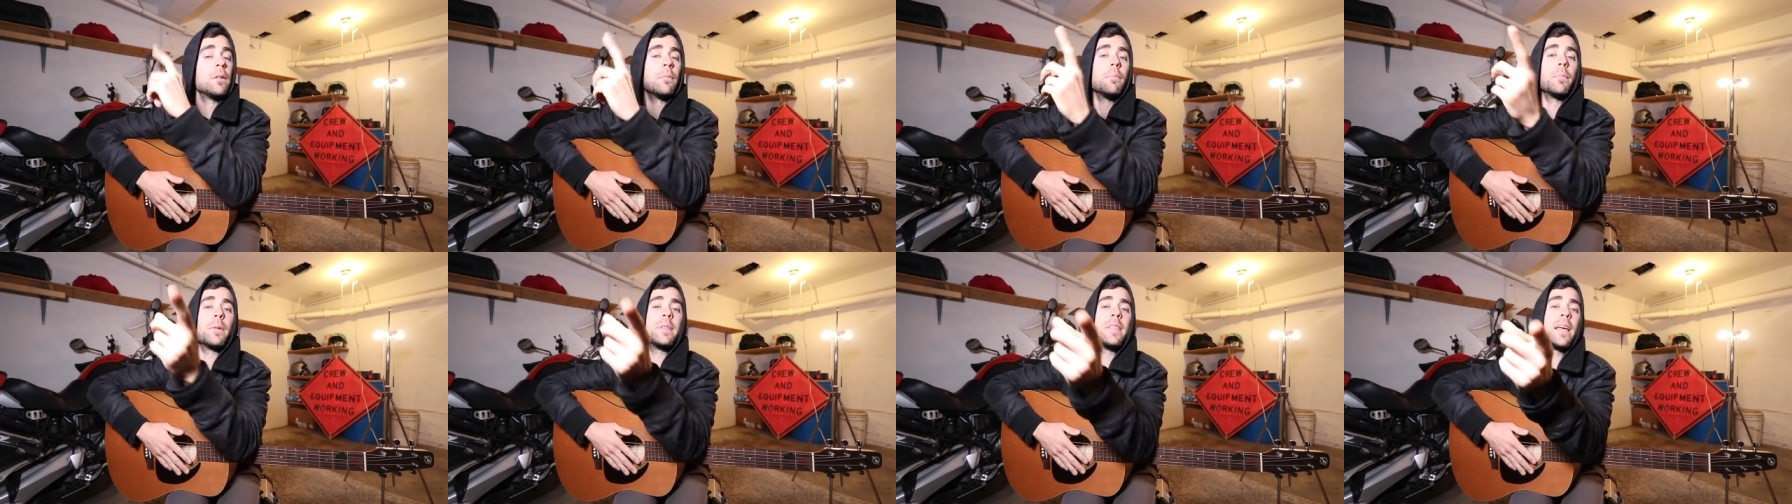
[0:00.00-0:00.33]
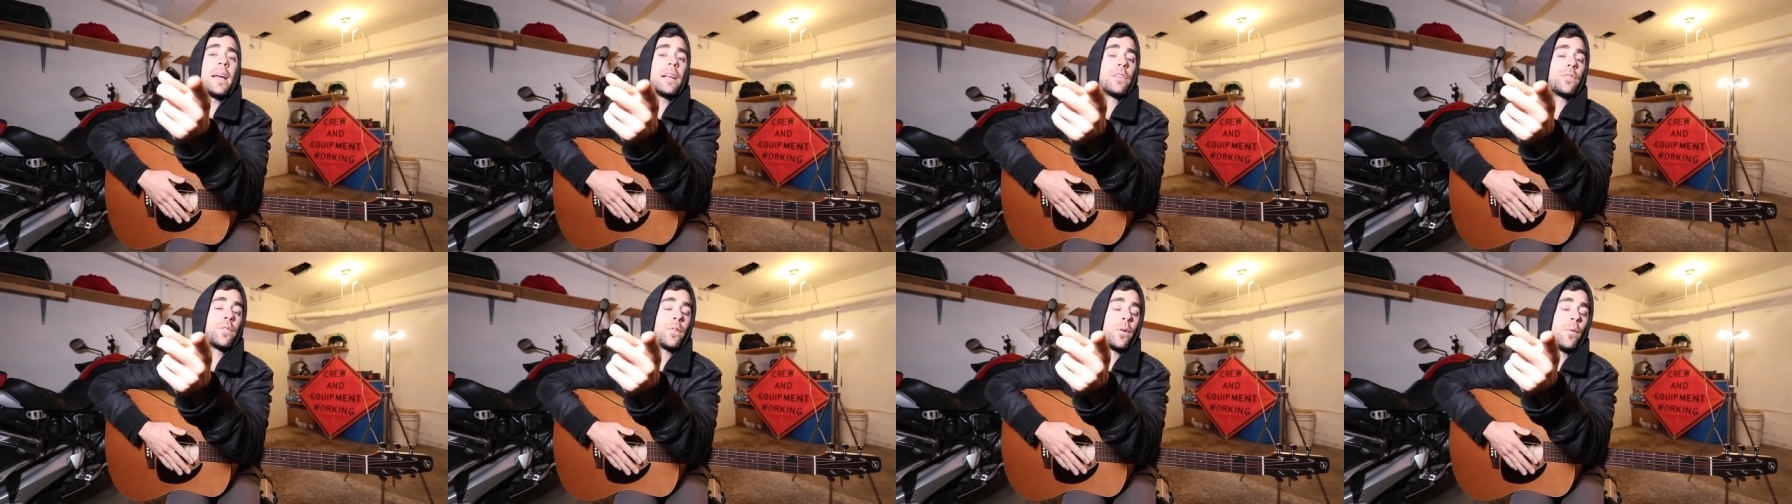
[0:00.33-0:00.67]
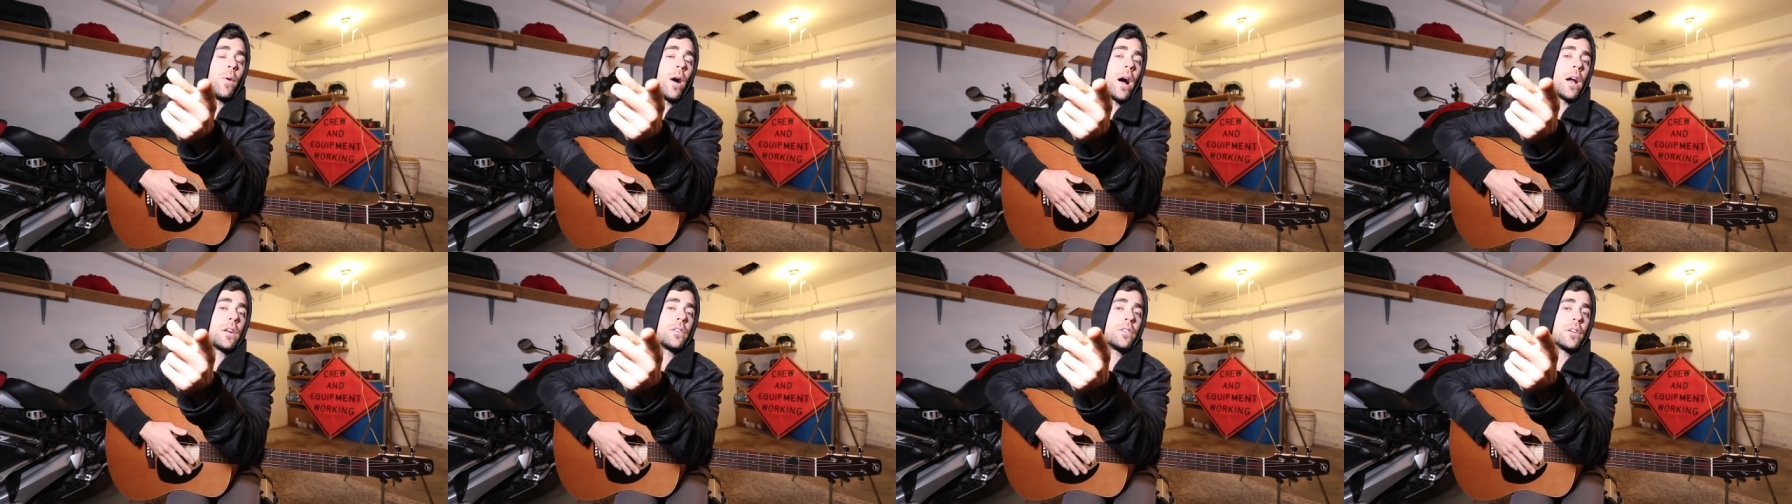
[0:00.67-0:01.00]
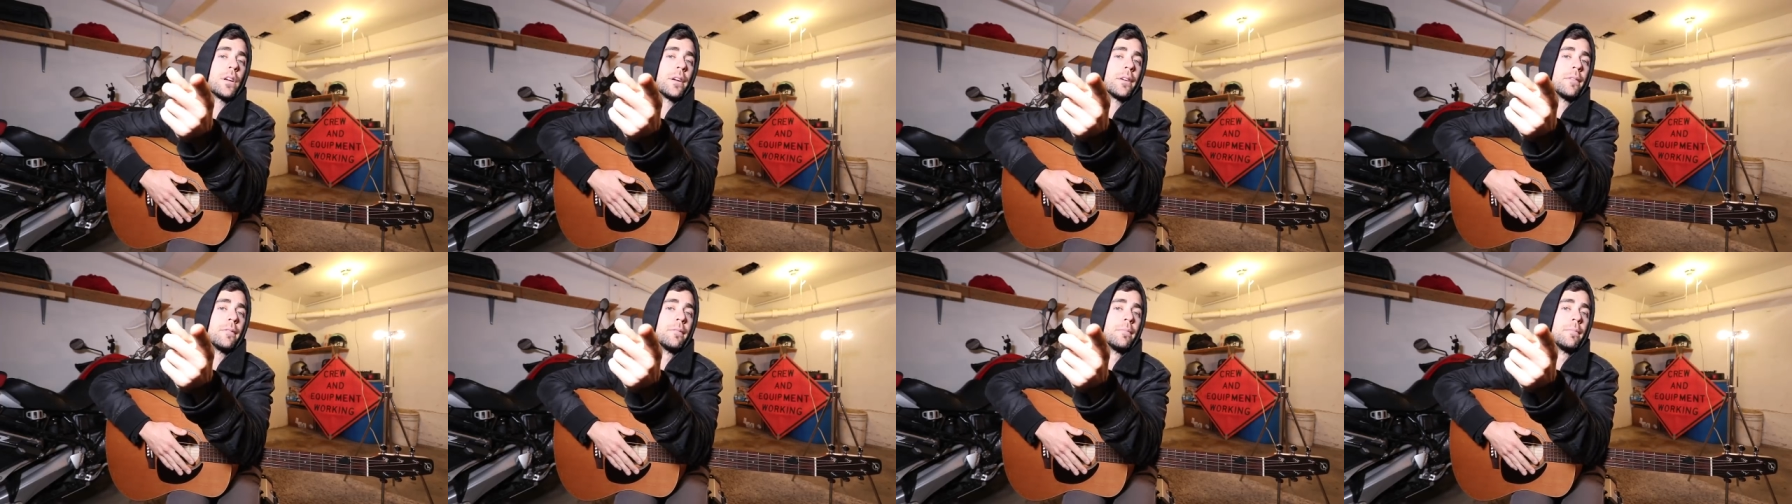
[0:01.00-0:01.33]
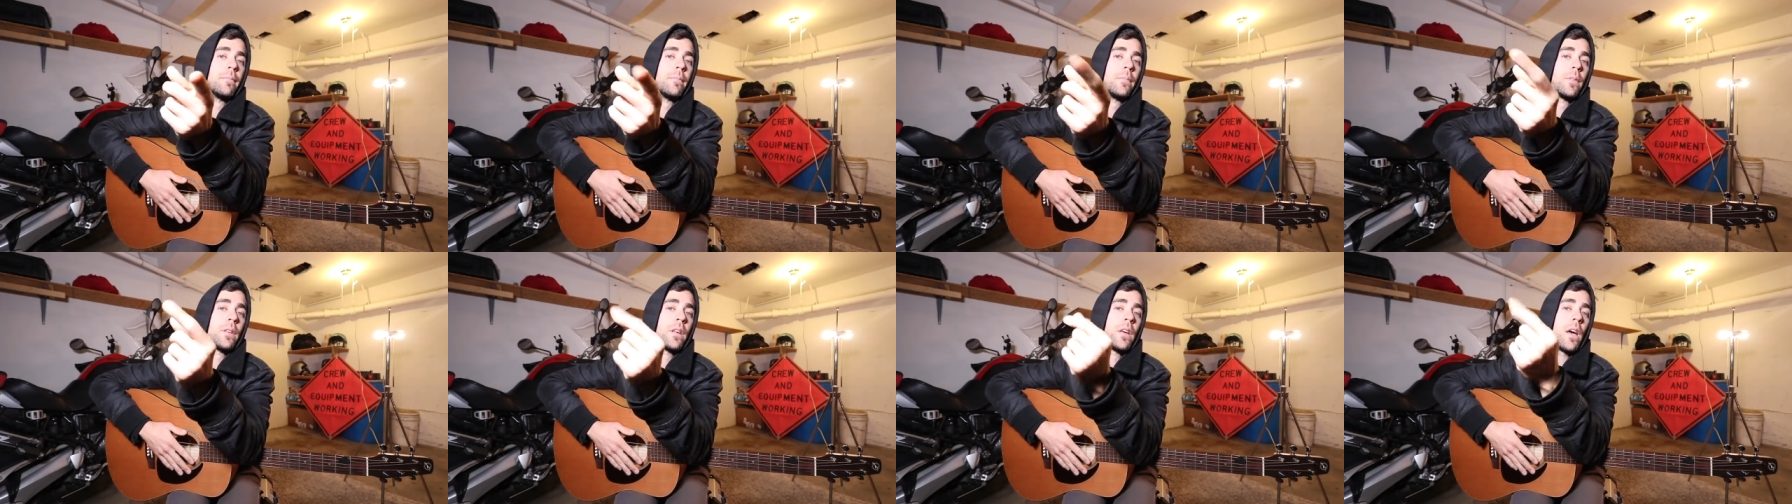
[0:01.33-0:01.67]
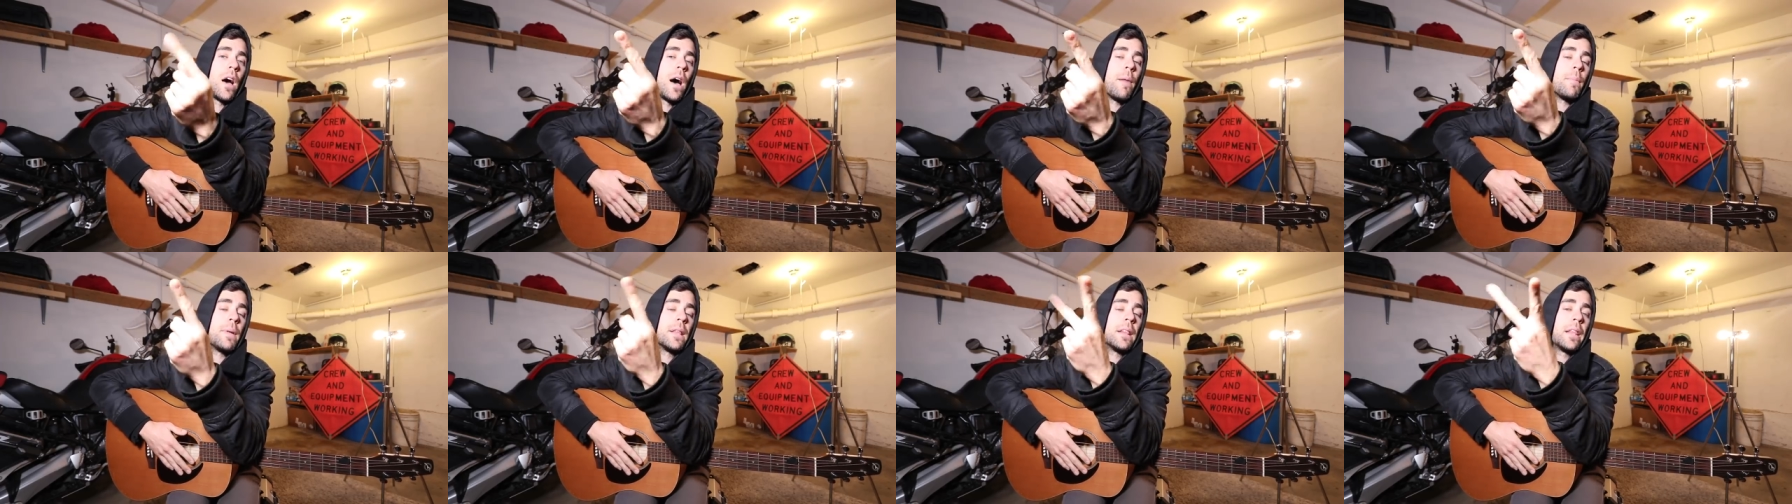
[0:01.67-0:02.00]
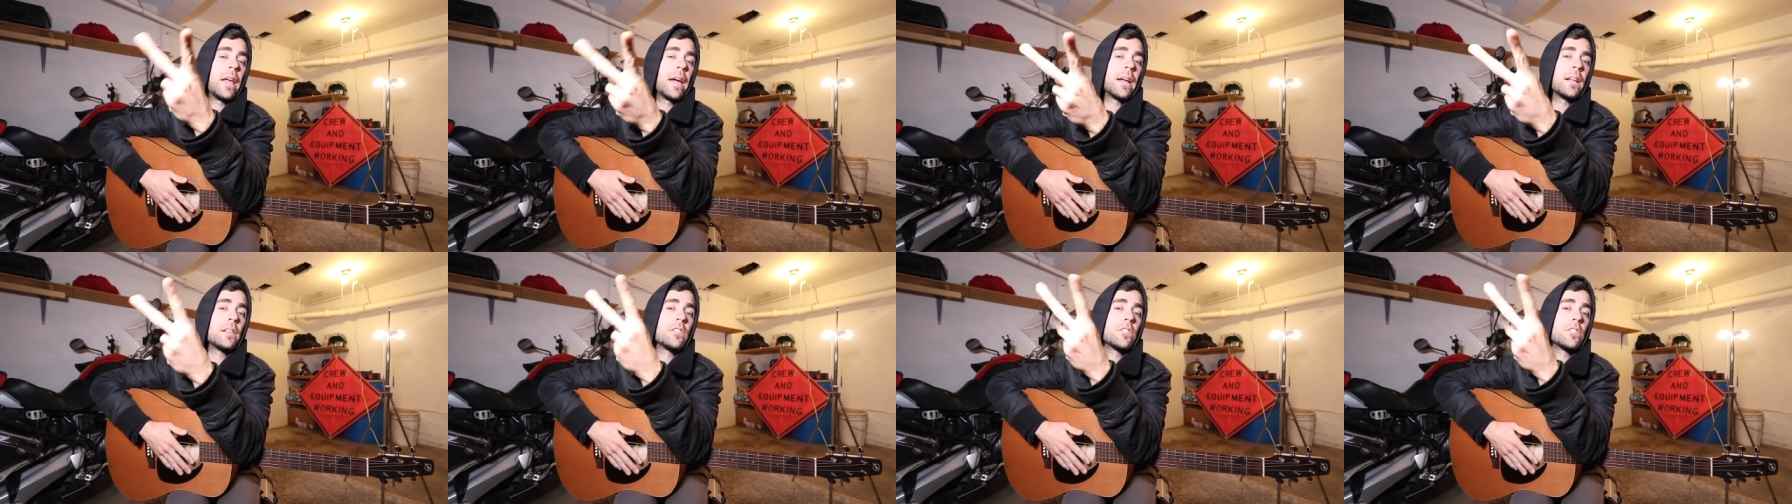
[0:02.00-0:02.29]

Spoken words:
But thanks for watching. Comment, like,